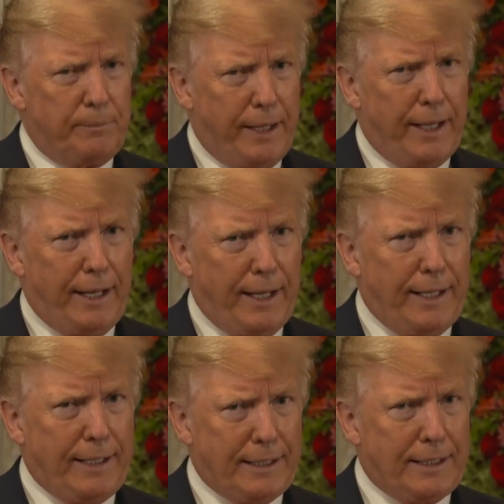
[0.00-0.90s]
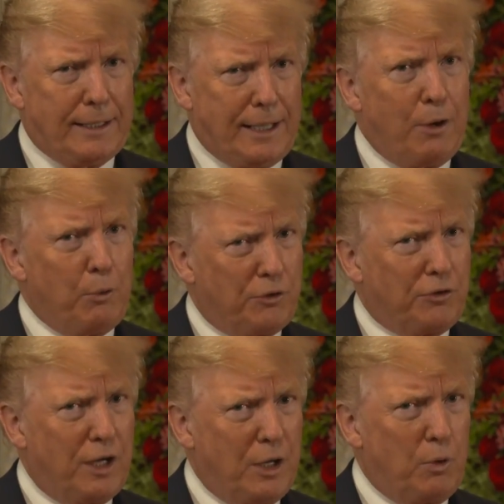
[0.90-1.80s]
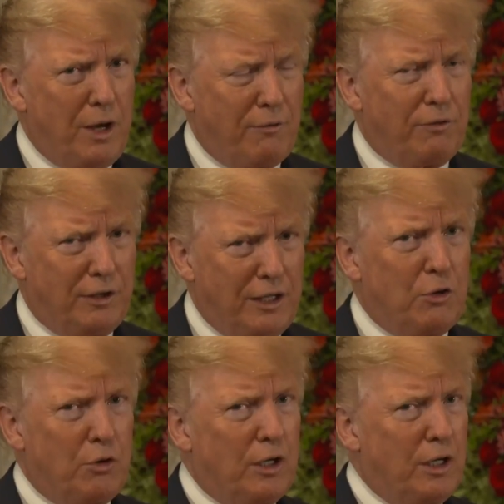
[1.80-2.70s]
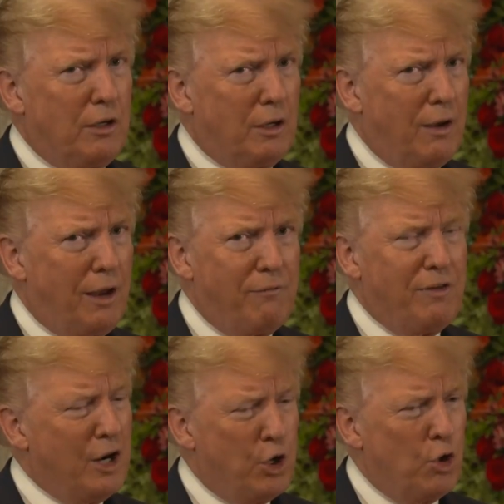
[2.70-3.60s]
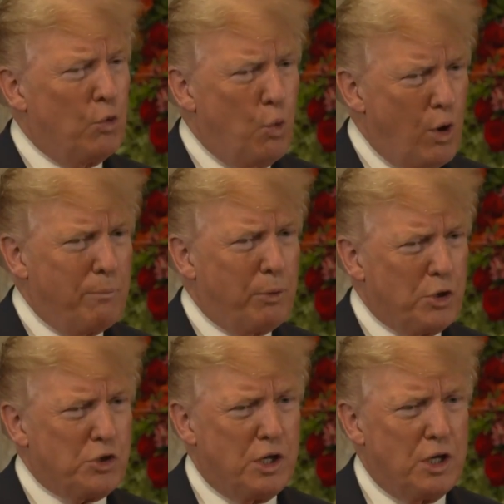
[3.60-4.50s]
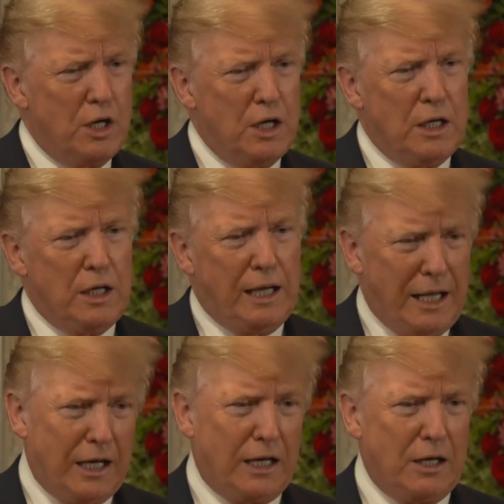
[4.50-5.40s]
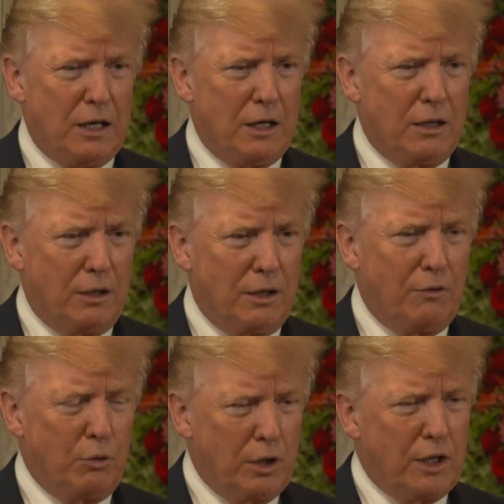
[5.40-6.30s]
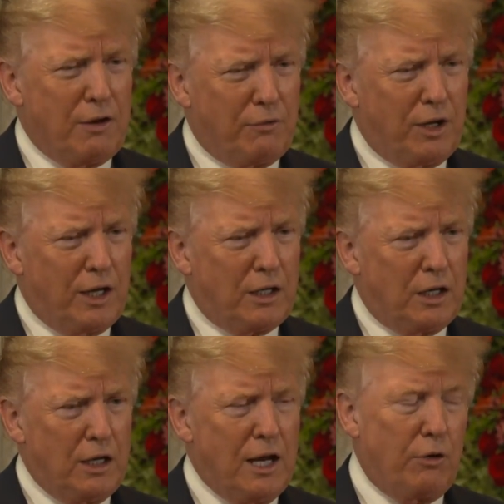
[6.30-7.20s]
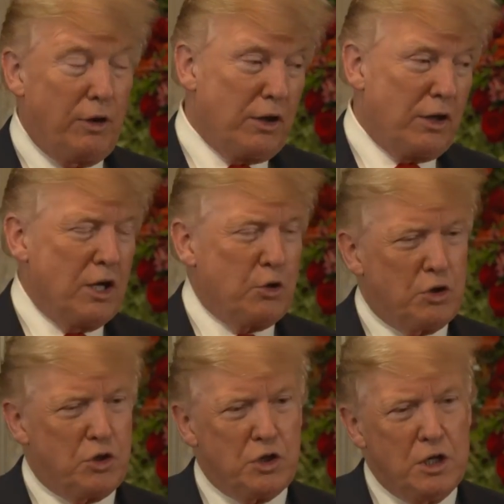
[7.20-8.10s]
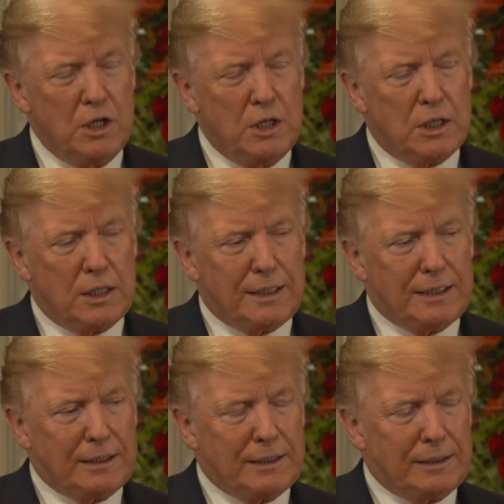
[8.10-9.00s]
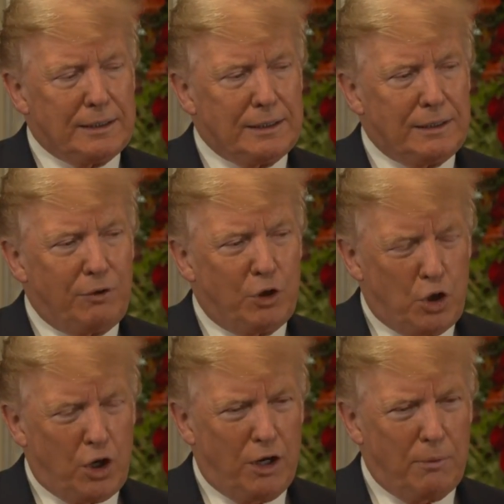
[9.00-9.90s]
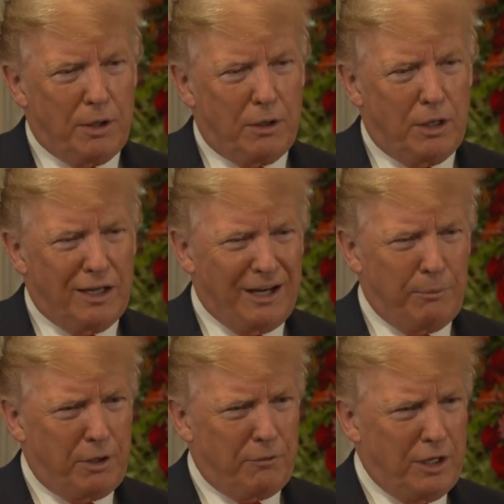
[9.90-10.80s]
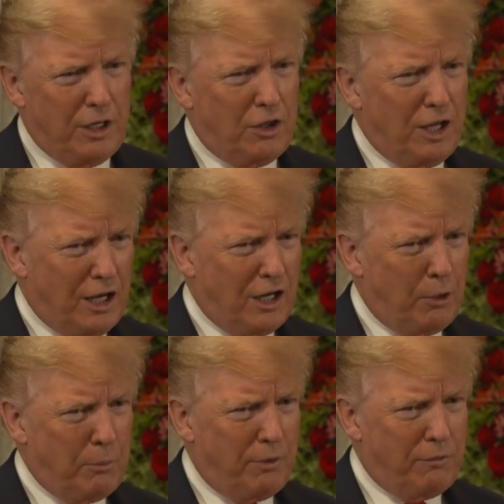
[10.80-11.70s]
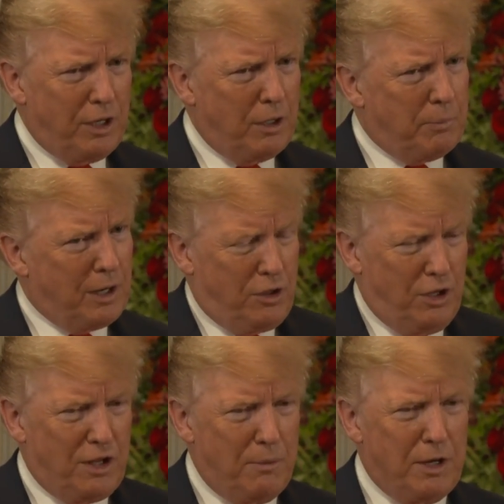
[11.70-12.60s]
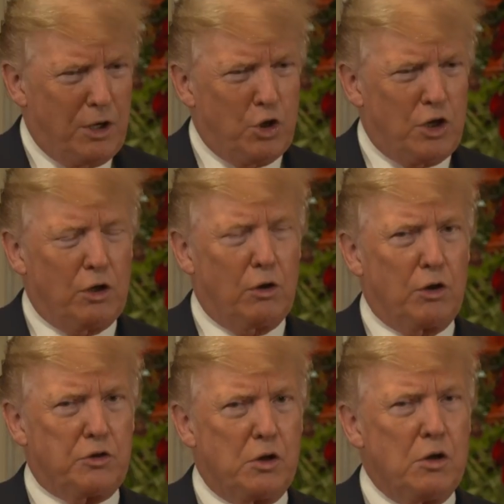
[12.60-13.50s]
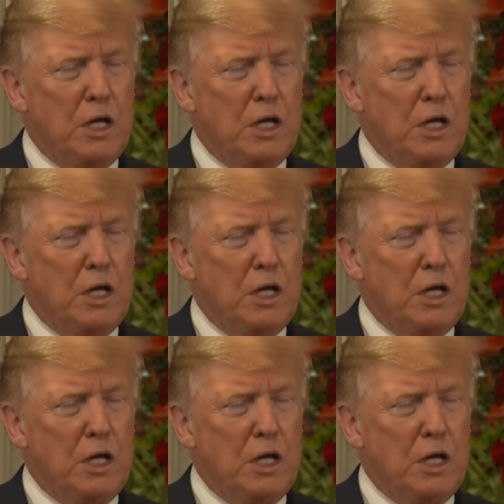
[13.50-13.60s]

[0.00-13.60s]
And I will say we have literally, I have not heard one person hit it. They really have liked it. Now, the other countries, if you're talking about a little bit of a hit, they get a little bit of a hit, but I think they made a good deal also.